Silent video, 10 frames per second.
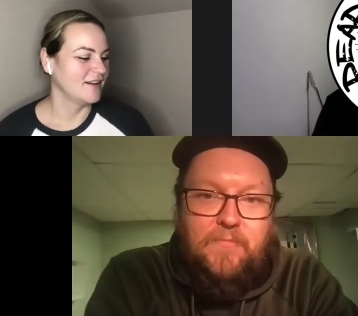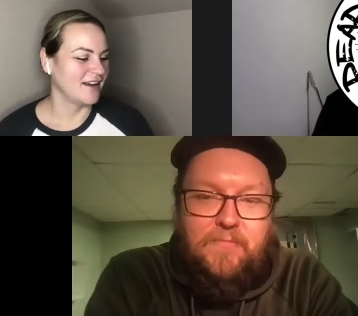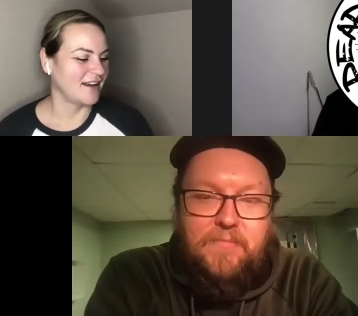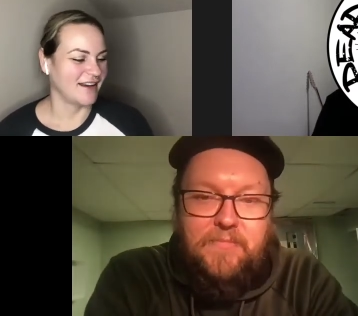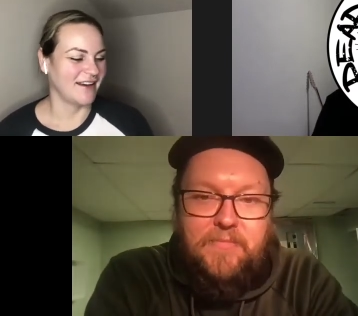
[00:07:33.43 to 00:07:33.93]

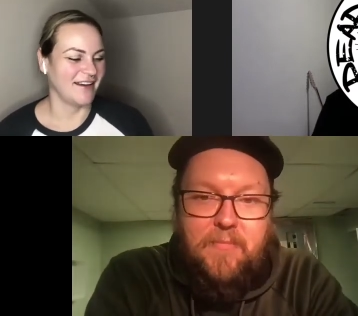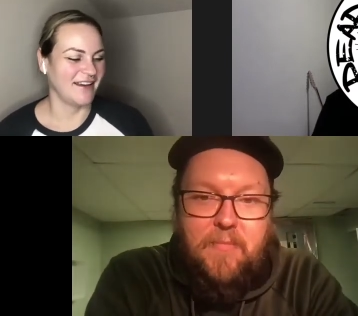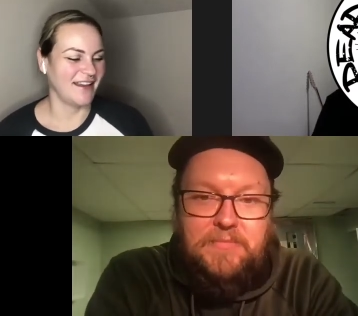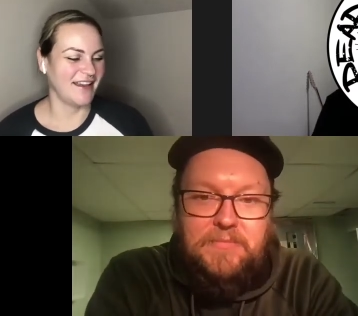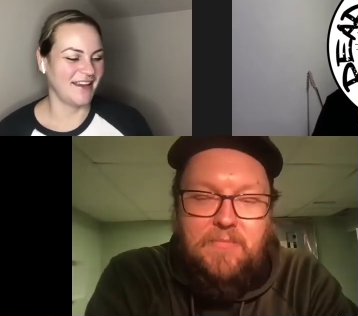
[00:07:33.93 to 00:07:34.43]
Speaker 1: Uh,
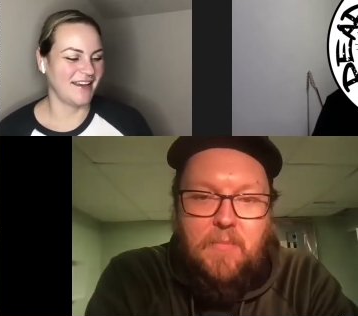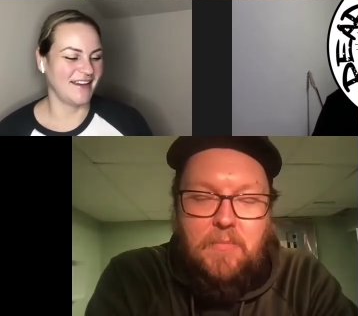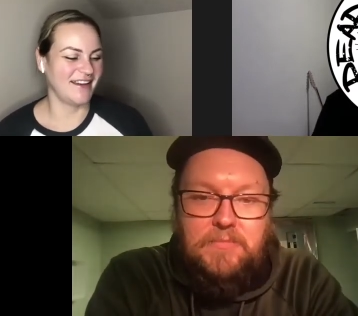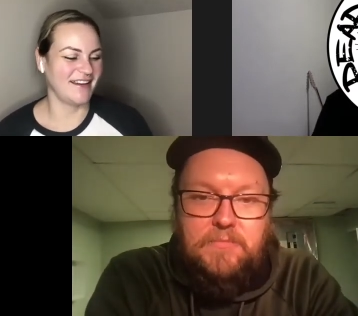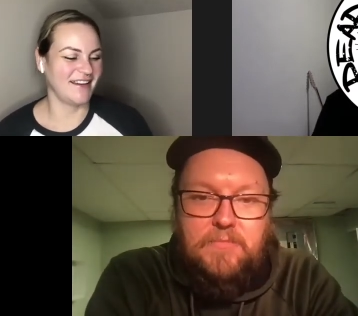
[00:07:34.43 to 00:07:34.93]

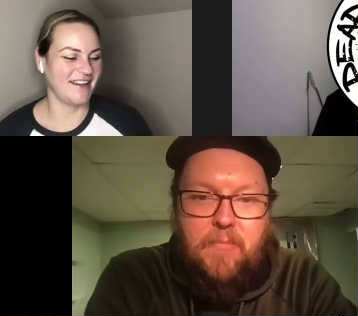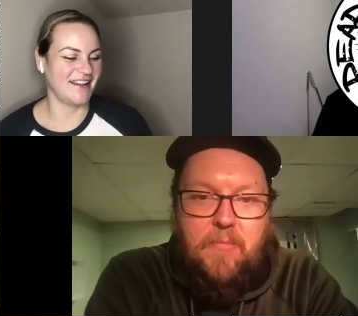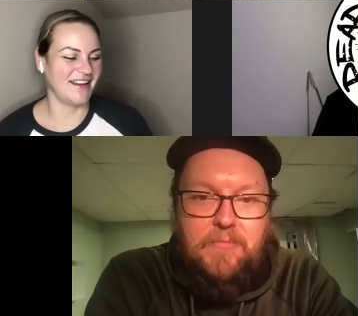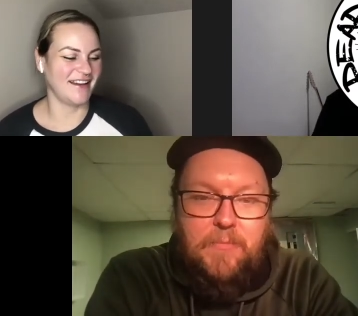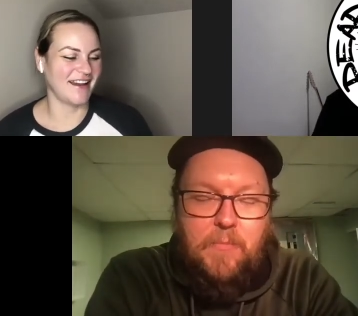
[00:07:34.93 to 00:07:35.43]
I,
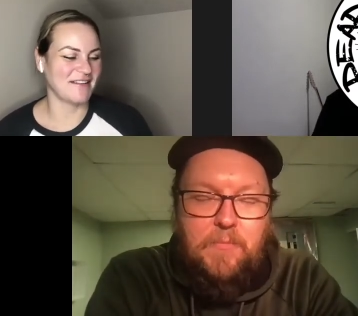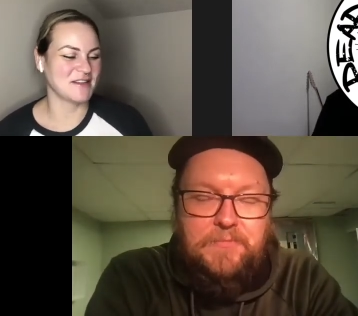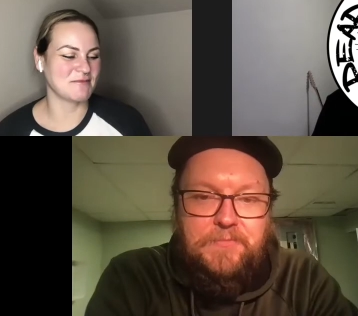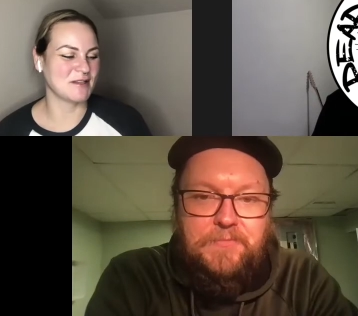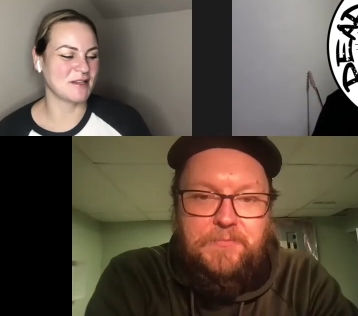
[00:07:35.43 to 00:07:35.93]
I've
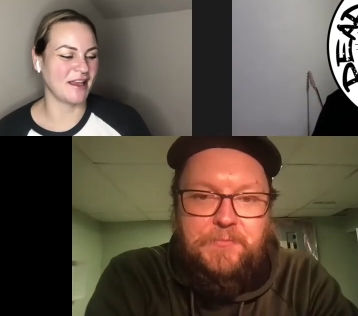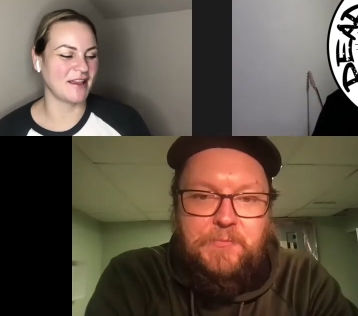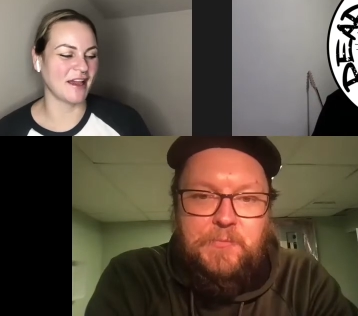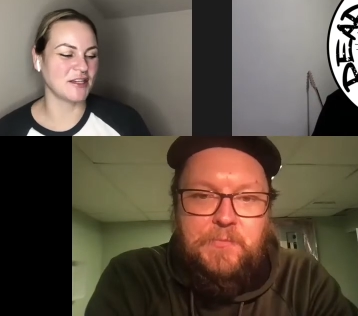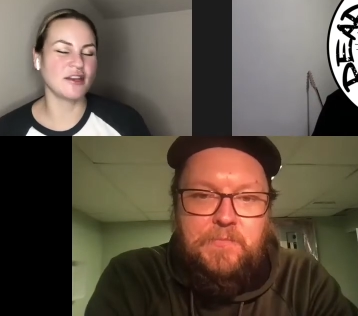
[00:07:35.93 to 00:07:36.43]
just been
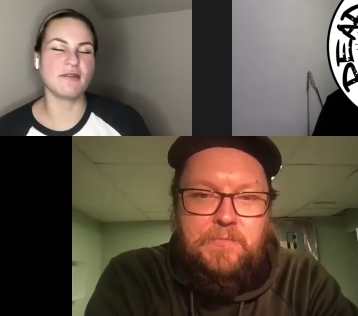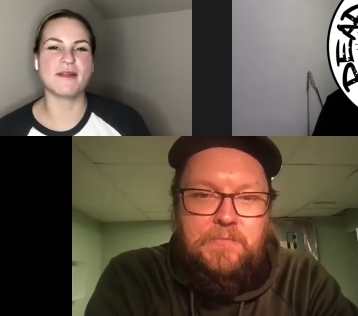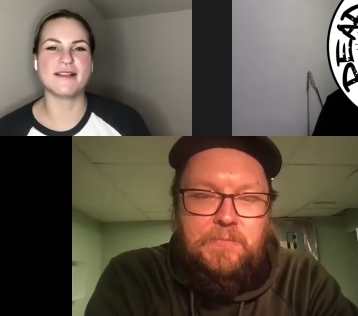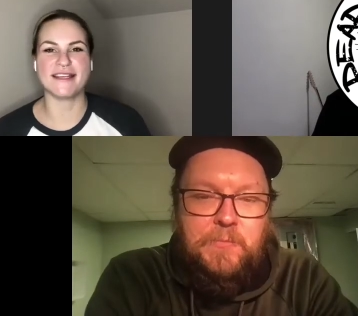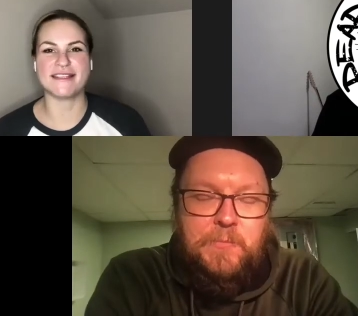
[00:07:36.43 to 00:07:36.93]
like, I should have
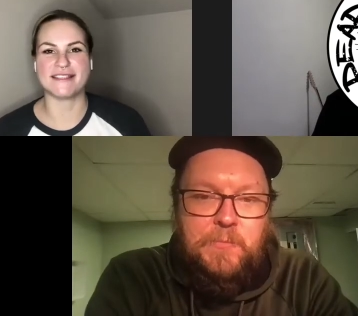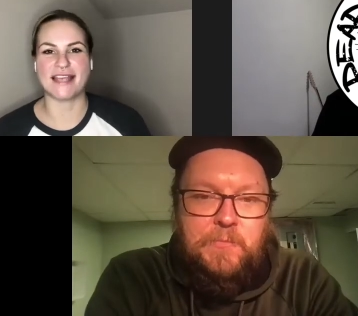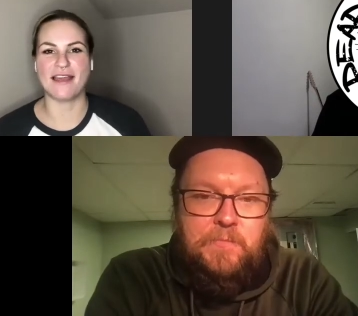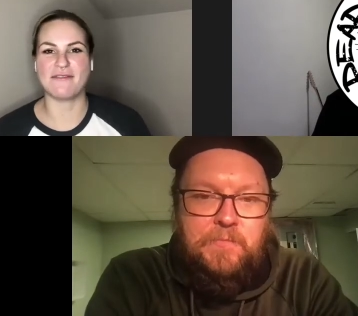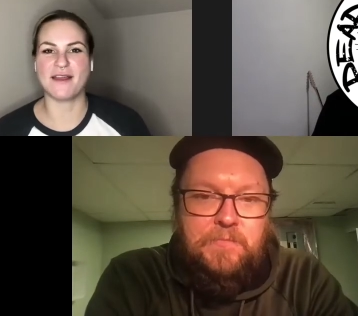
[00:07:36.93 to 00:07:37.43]
been like
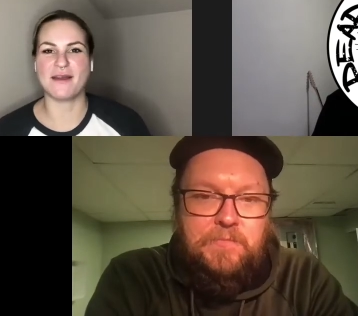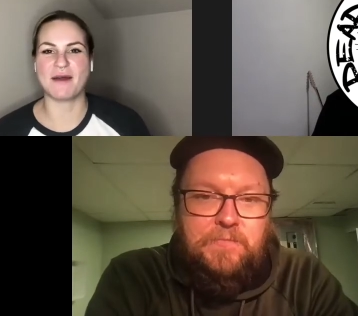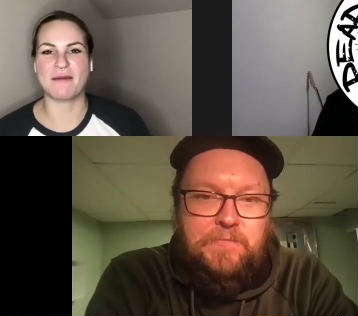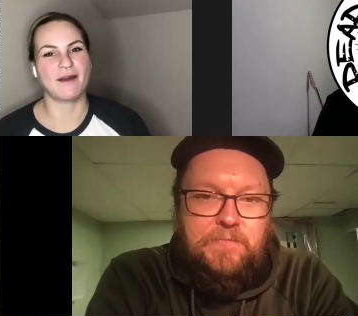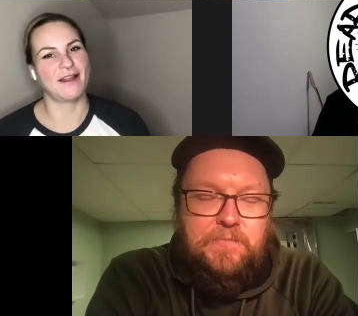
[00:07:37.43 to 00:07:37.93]
saving
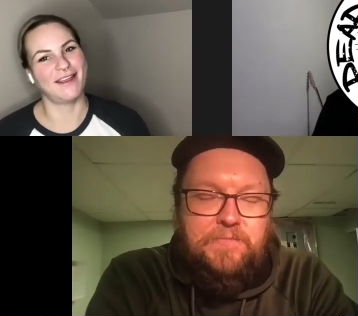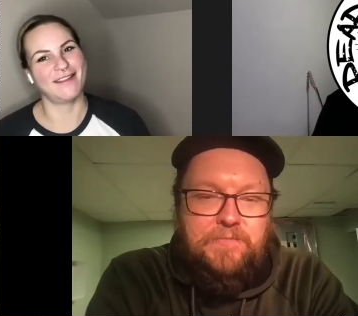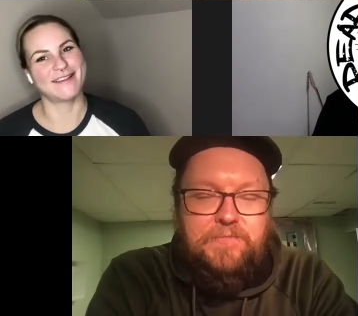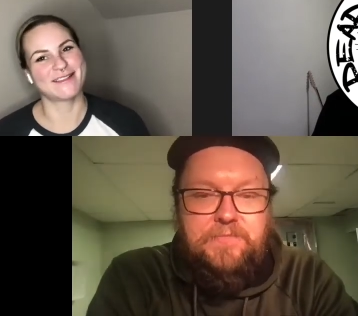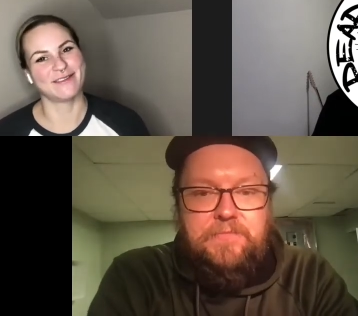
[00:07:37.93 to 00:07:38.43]
my money
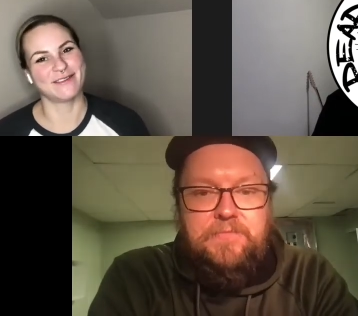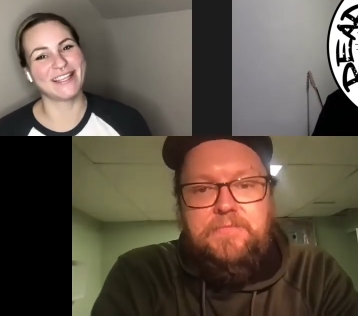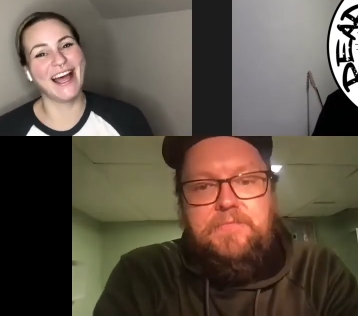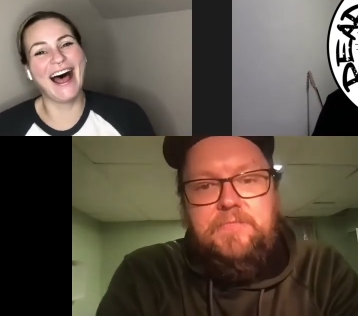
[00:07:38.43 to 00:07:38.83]
this whole time.